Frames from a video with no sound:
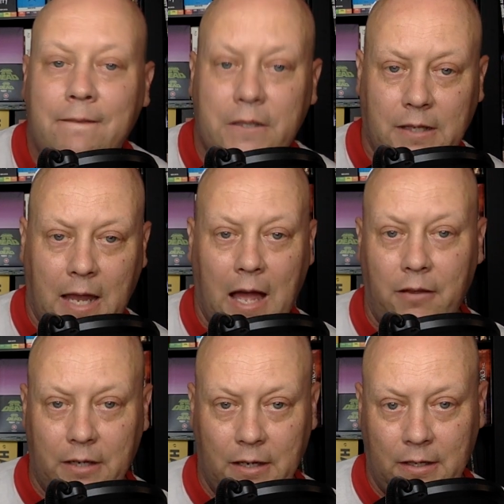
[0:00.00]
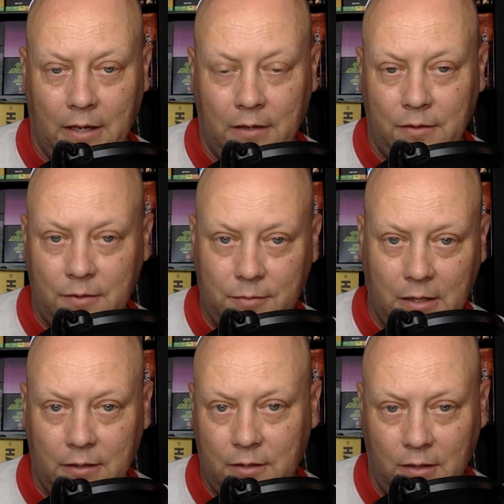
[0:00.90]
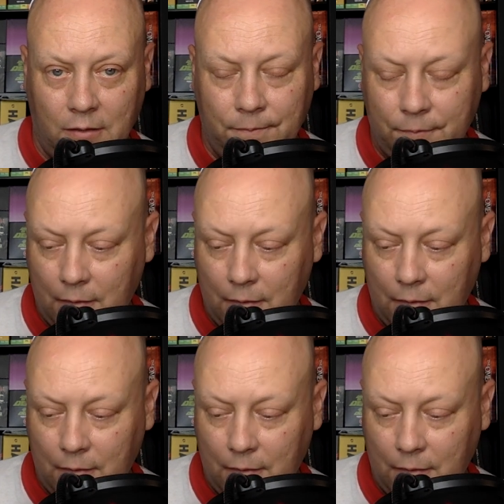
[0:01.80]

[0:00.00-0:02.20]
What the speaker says: physicality, again, speaking to the